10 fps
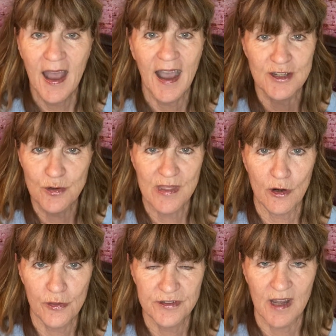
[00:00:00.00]
I do that
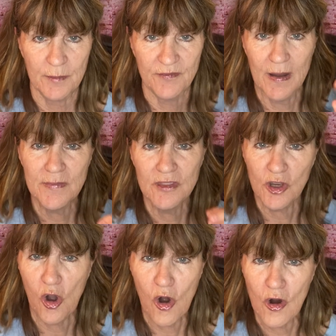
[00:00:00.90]
all the time. If I'm in the
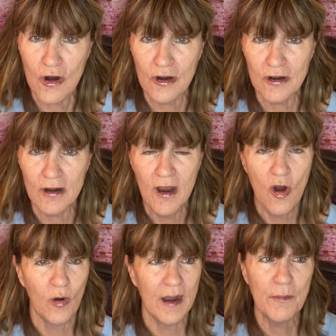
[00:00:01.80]
car
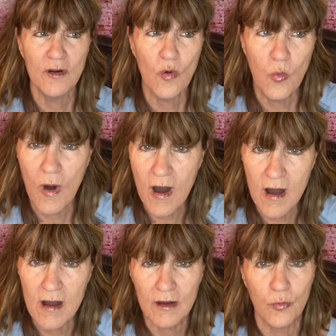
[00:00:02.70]
or I'm on a
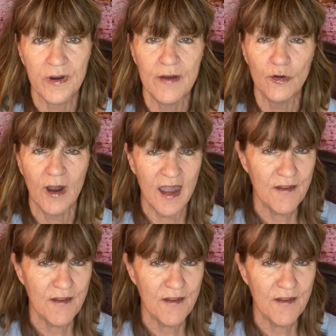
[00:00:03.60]
walk, whatever,